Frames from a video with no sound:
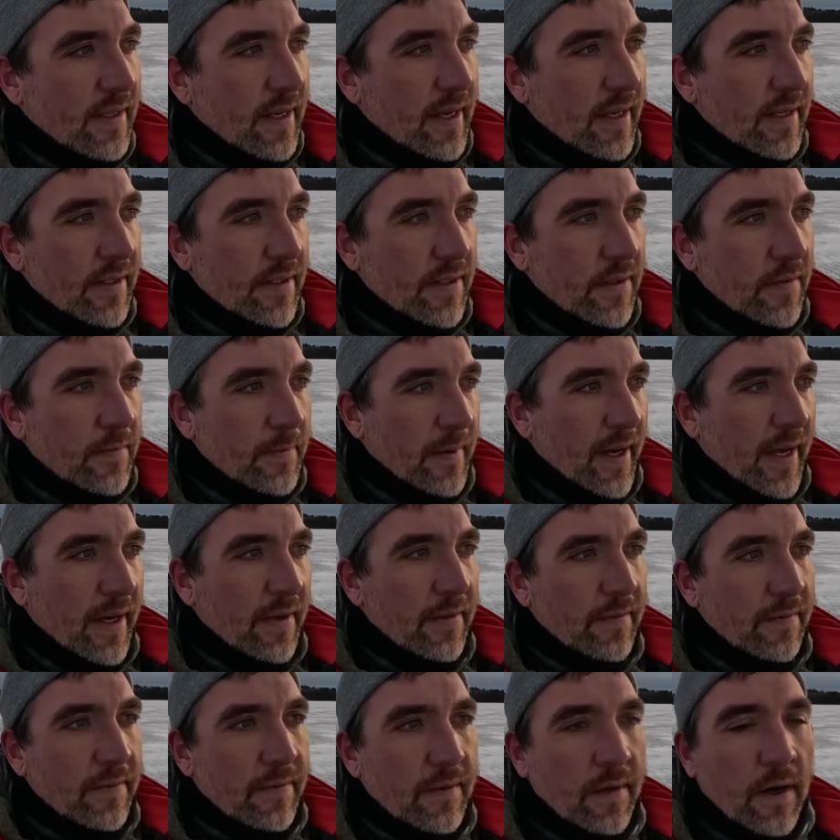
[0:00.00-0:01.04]
as you might
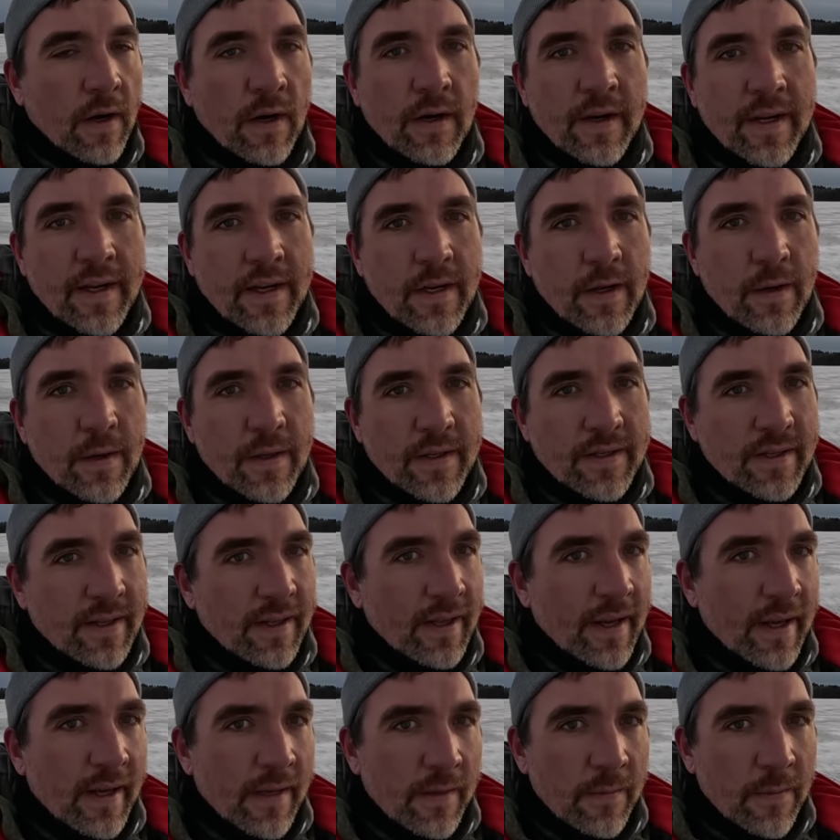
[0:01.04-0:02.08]
have already noticed on
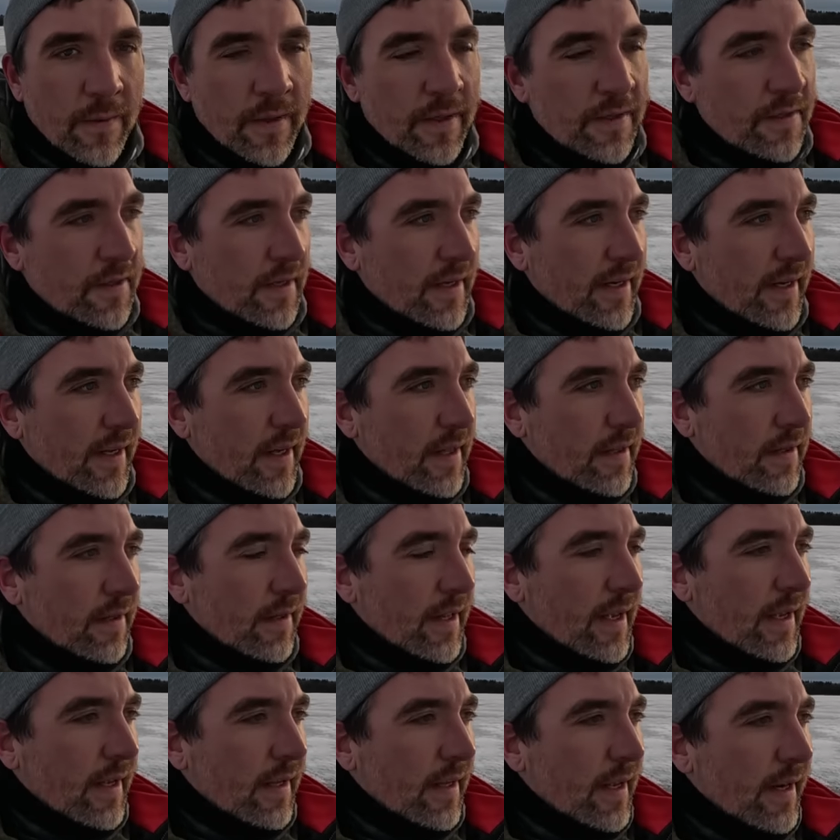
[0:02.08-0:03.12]
Lake of the Woods or any other
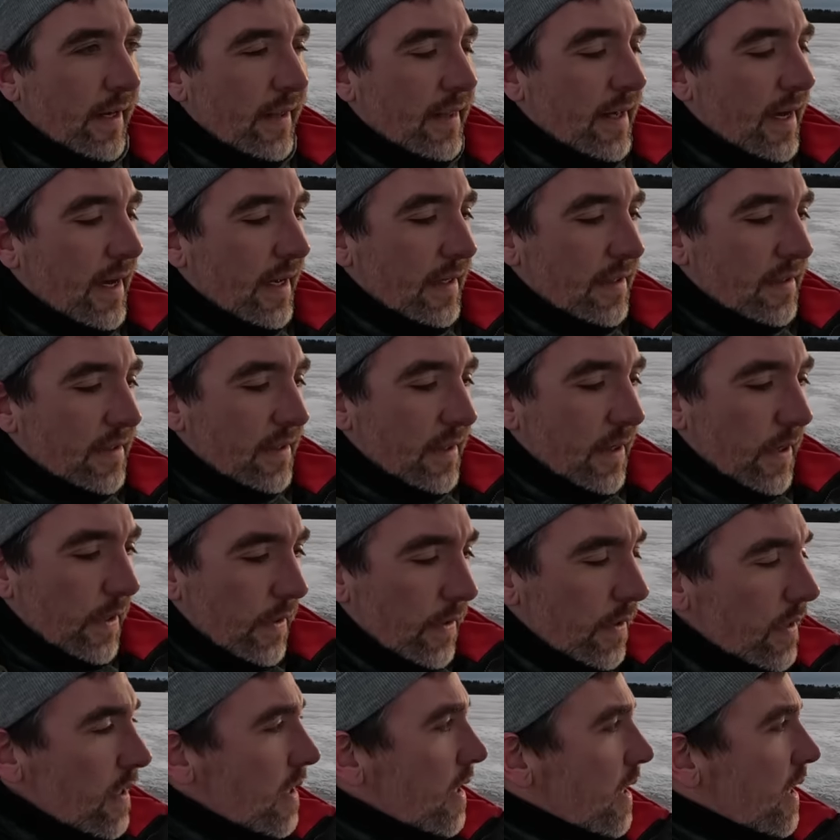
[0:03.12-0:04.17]
lake like that. So